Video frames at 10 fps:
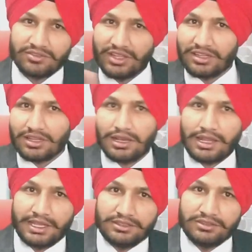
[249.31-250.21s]
then the
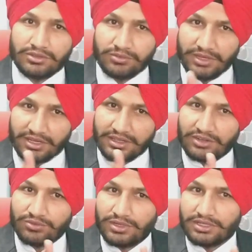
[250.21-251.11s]
line where
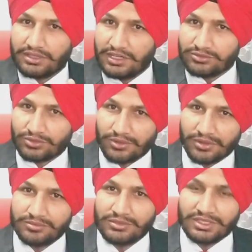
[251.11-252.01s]
that word comes
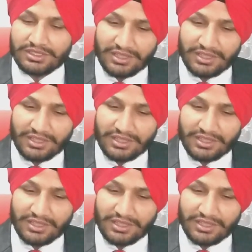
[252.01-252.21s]
from.